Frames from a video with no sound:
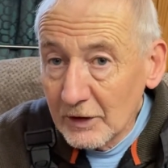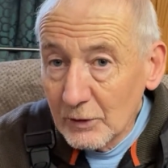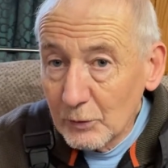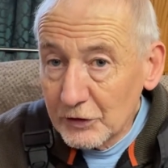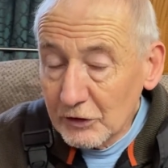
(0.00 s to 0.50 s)

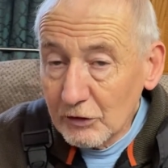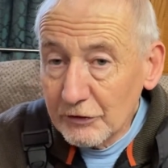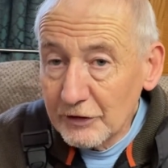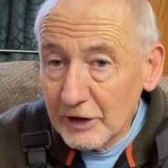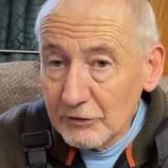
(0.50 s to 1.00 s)
which across
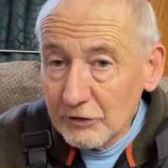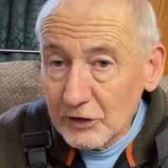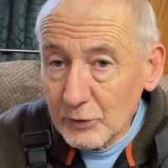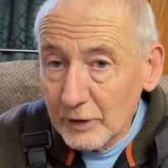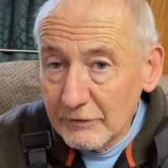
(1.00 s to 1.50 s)
900
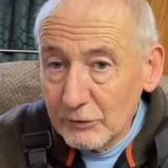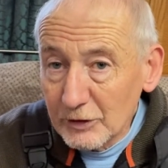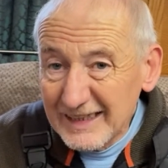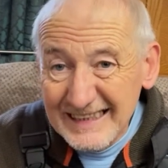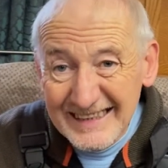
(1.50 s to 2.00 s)
square foot
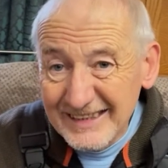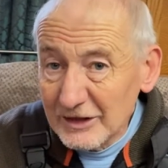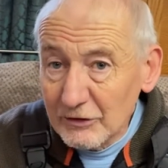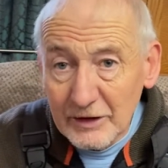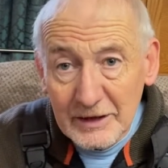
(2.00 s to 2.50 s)
isn't a
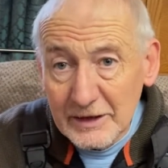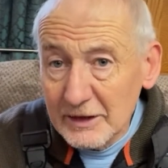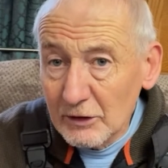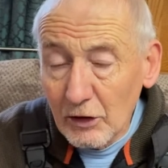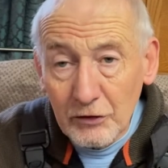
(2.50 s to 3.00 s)
great
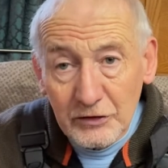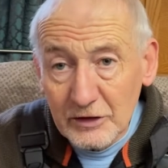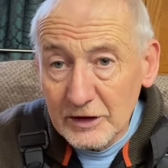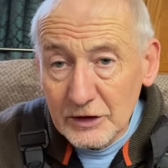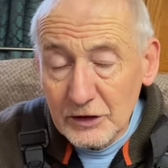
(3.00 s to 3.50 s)
deal.
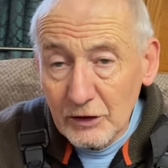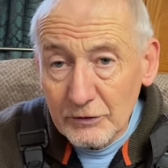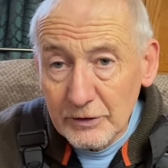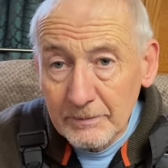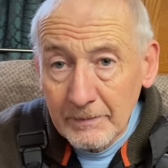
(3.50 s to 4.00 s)
Honestly, it's not.
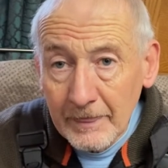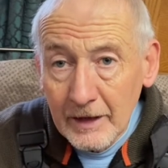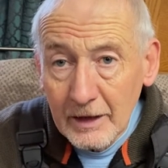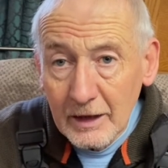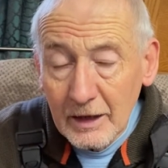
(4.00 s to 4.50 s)

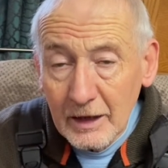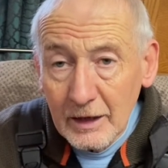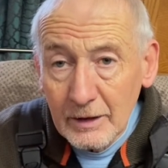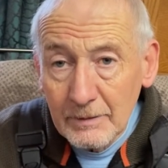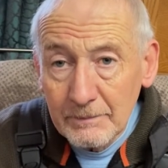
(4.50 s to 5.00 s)

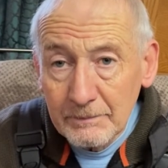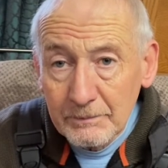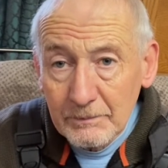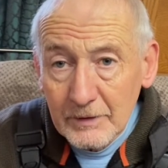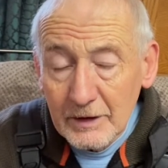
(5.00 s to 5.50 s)

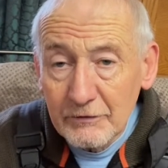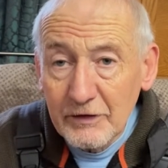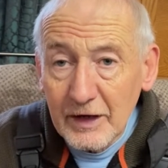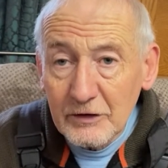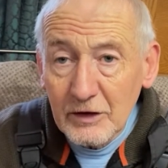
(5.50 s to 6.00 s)
In
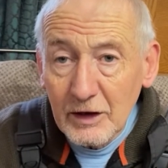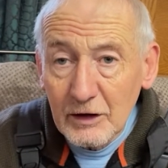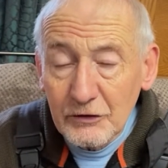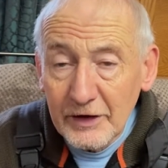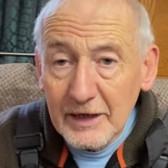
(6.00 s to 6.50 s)
fact,
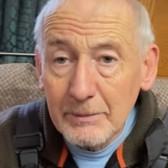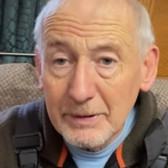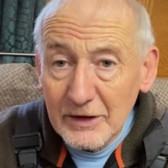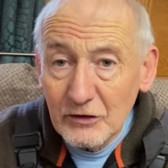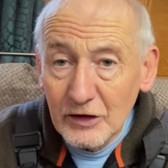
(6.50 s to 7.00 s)
I'll take a
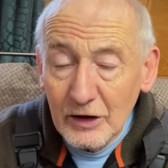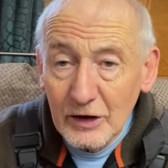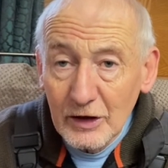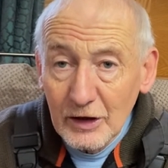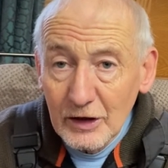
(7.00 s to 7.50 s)
picture
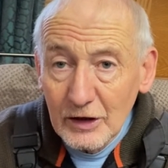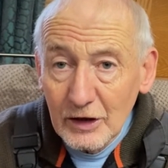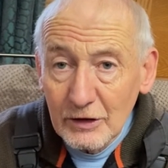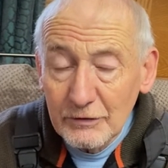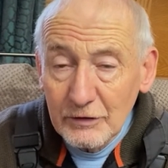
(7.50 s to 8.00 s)

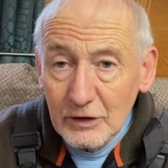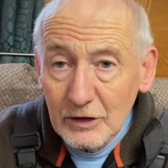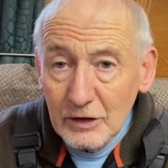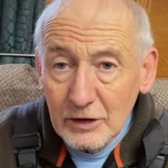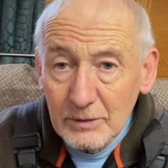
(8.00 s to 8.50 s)
of
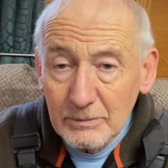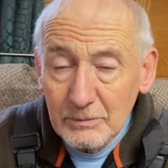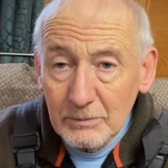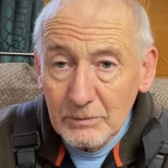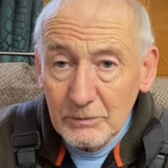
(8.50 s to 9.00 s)

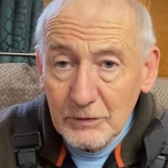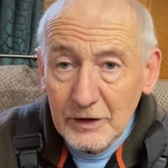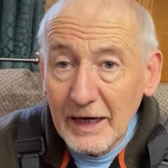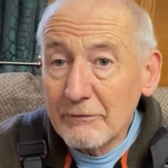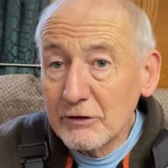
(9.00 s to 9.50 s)

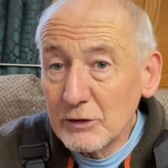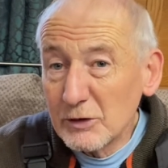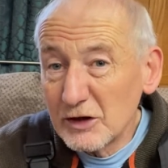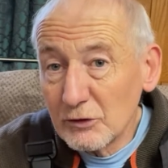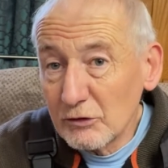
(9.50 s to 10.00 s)
the average,
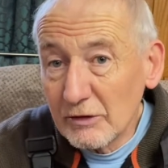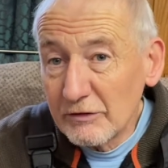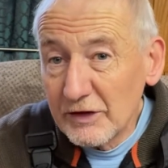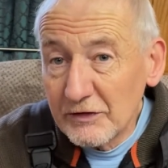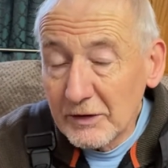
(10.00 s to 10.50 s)
which is
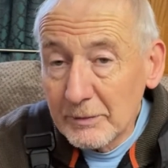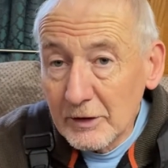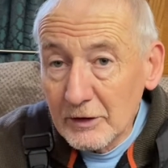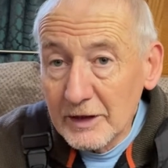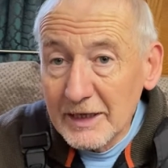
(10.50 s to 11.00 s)
150
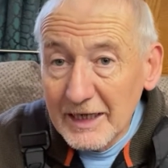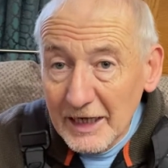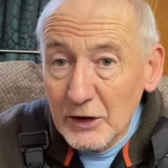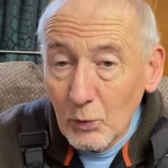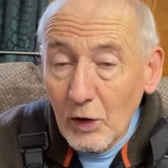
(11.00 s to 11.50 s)
mil,
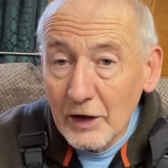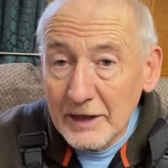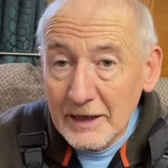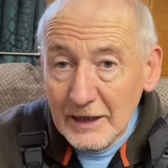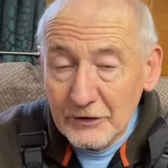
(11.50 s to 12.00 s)
in a
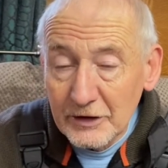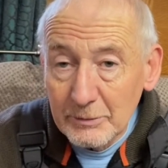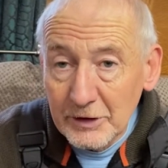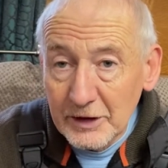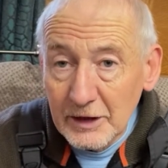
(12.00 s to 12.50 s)
wine glass in a
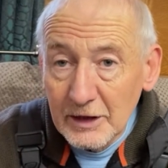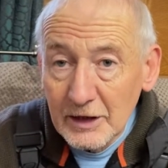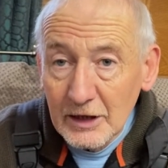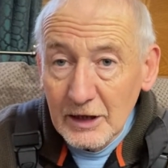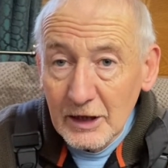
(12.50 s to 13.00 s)
minute,
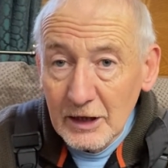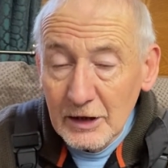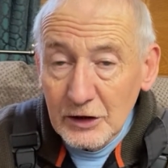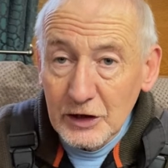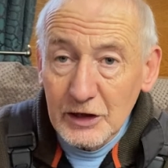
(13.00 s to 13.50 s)

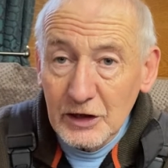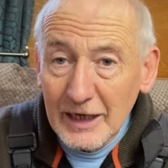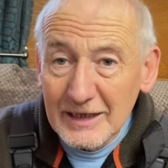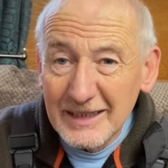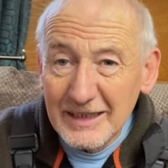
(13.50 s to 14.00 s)
so you can
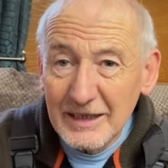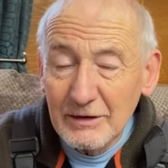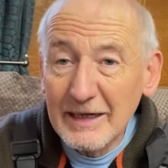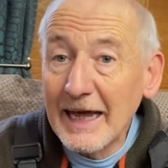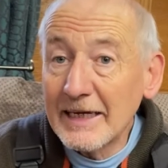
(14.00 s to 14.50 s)
actually
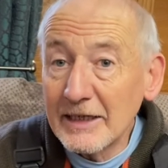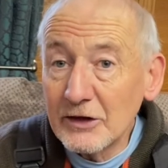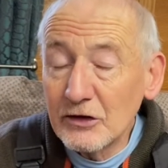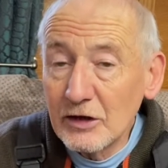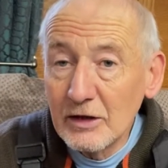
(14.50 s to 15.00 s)

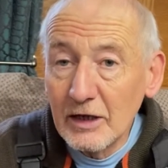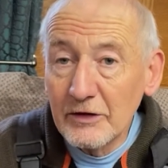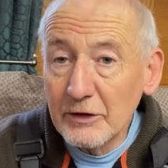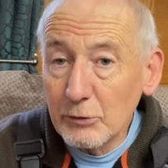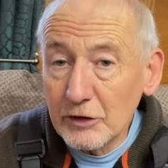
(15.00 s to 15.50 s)
gauge. And
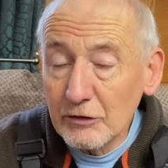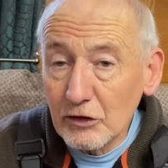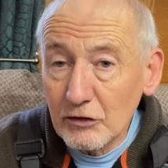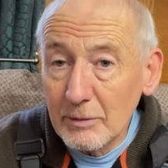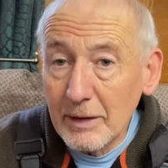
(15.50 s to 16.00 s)
then what you've
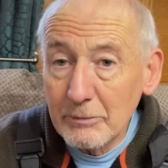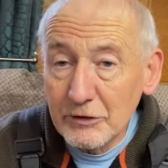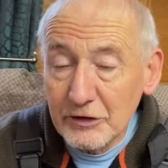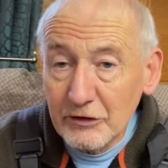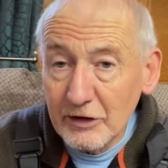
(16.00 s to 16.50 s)
got to remember,
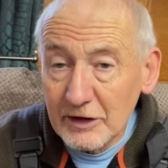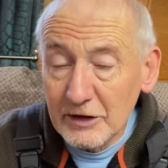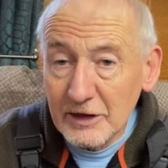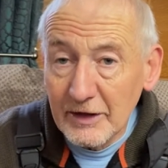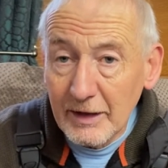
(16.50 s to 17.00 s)
as I
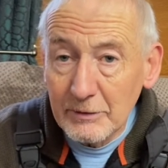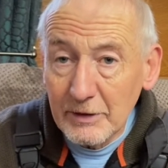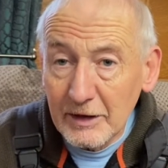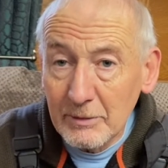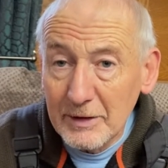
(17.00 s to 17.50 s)
say,
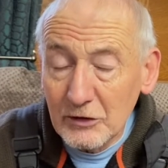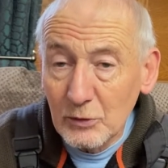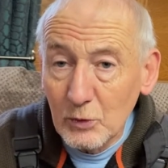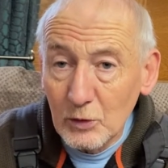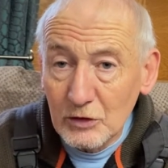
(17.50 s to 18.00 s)
that amount
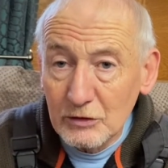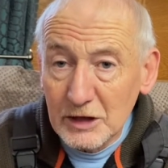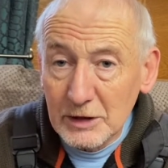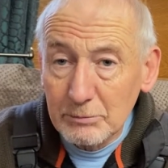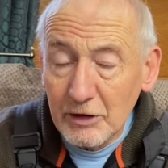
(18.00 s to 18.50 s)
of water is
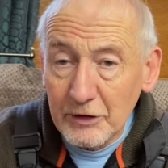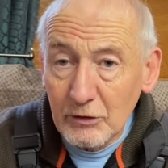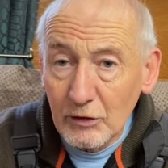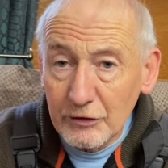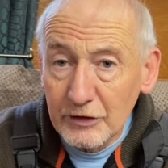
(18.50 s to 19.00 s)
spread
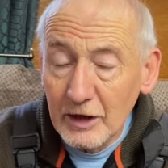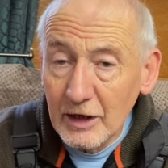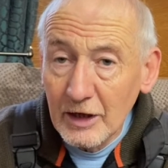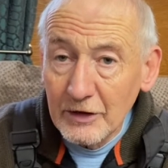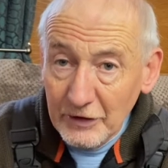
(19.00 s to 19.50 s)
across
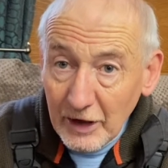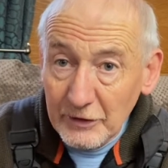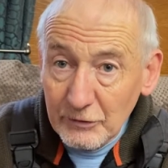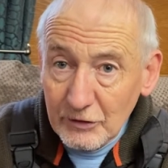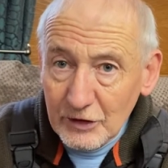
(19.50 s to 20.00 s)

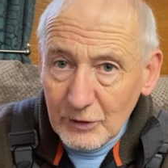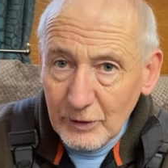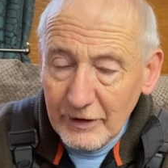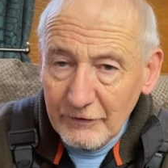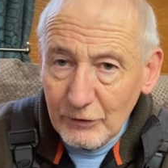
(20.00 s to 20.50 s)
900
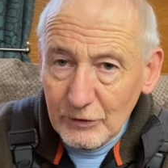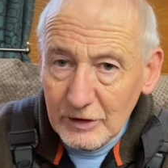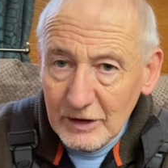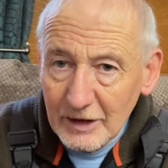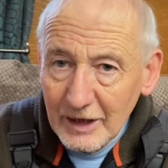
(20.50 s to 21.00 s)
square foot.
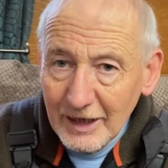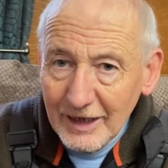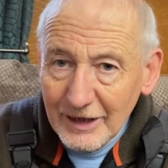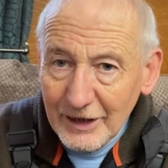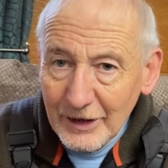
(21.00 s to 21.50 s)

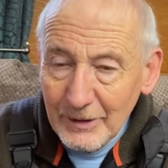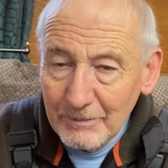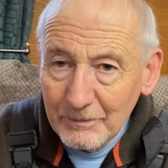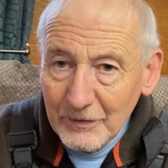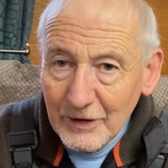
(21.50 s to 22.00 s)

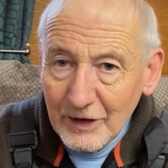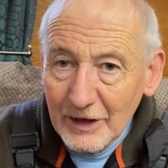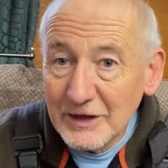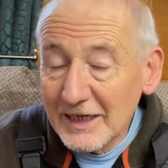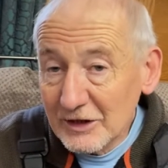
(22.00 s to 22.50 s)

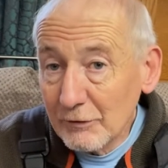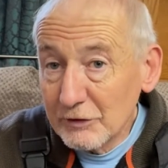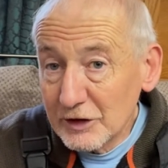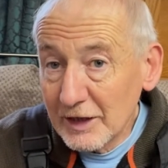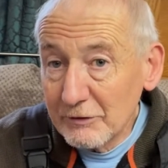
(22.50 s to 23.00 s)
And yes,
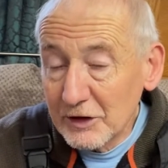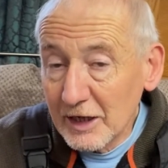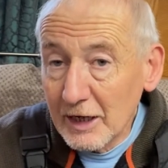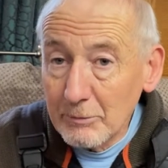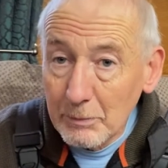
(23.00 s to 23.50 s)
obviously every day
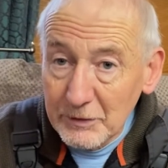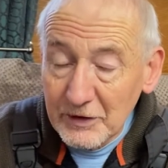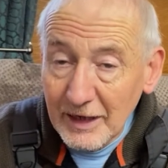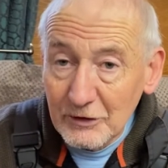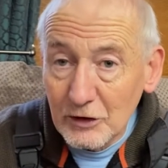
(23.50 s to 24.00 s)
I mop it
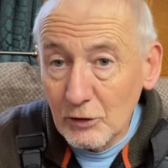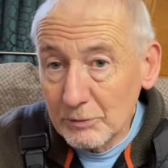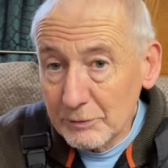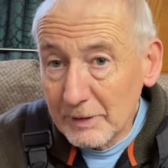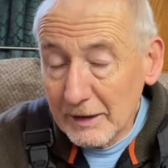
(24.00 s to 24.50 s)
out, it
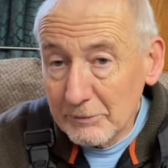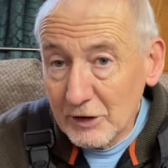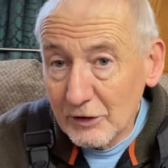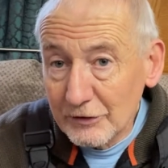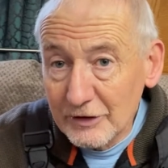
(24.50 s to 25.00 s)
comes back,
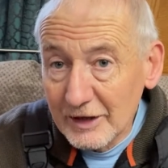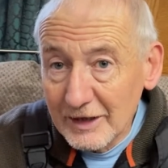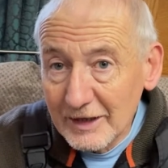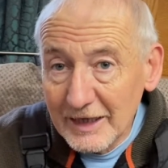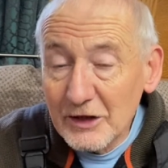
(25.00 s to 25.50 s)
because
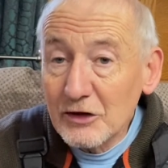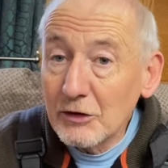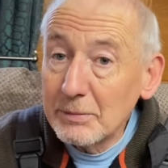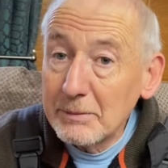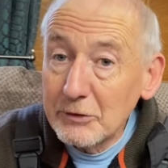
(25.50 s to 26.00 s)
it's going
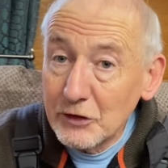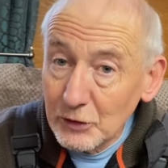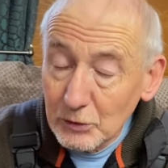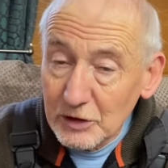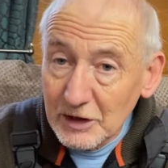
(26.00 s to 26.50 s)
to be
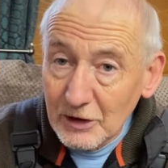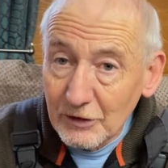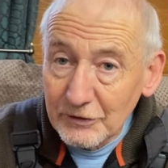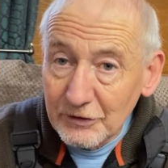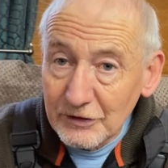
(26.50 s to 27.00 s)
producing
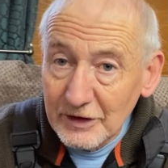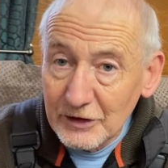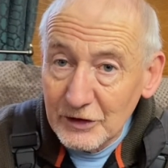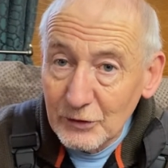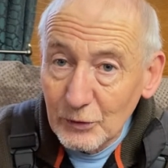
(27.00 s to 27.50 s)

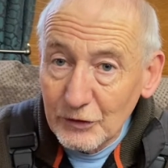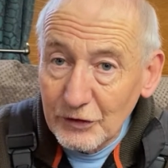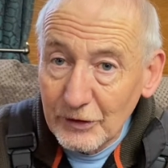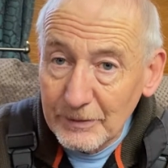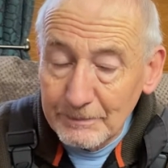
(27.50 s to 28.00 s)
condensation all the
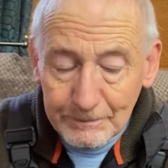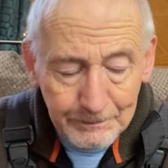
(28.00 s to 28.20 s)
time.